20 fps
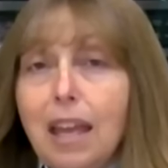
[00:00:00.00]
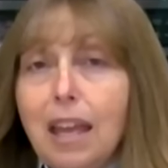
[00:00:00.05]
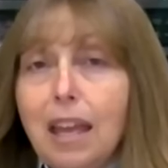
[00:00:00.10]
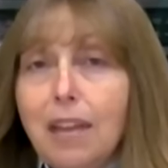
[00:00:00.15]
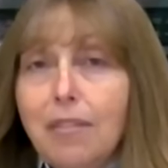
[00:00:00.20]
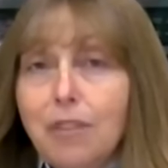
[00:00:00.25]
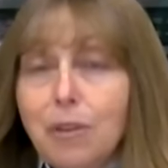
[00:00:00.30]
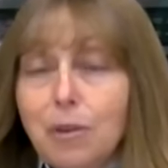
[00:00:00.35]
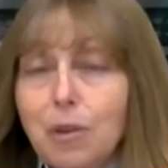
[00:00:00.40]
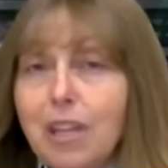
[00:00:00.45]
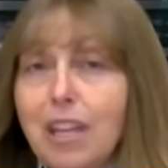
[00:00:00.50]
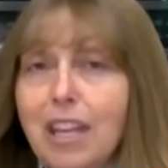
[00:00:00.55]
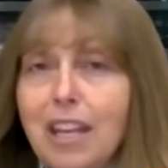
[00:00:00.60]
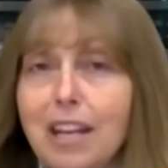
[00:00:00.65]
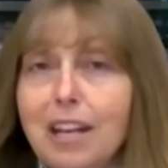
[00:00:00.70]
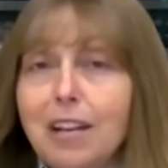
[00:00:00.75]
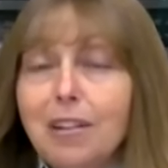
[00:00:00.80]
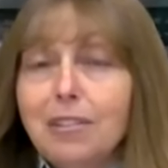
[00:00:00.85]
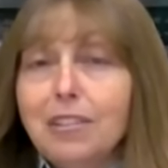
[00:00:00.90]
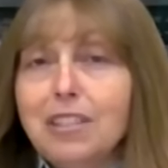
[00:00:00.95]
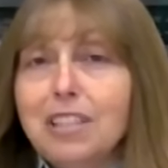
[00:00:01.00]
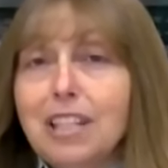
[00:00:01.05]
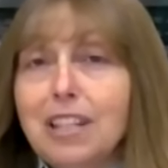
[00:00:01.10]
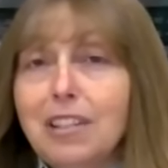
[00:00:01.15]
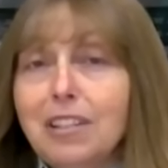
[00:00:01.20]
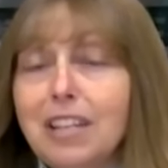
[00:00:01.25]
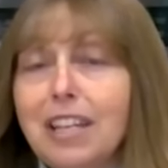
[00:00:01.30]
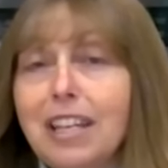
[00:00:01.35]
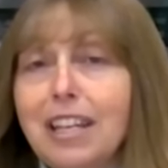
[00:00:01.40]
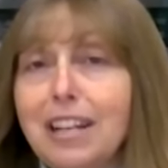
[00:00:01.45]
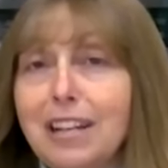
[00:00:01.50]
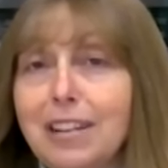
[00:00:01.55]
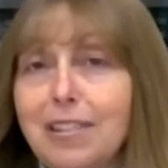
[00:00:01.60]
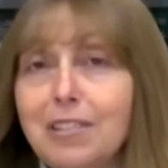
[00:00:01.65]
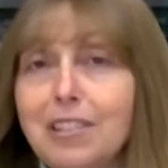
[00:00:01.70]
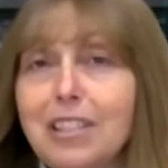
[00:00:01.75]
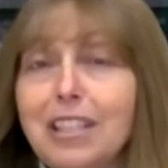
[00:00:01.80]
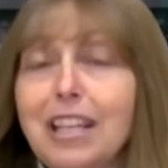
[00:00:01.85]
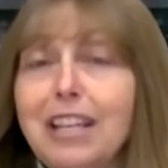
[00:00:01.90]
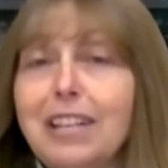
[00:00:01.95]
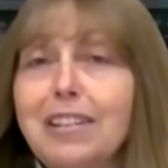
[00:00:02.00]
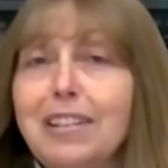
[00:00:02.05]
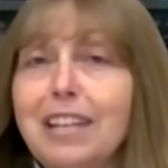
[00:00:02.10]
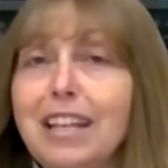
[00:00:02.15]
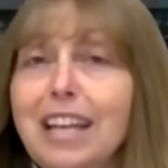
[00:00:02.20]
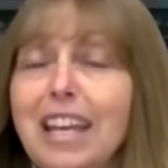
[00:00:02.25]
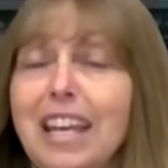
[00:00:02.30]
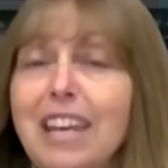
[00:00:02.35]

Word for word: If you can get it on sale, get it on sale,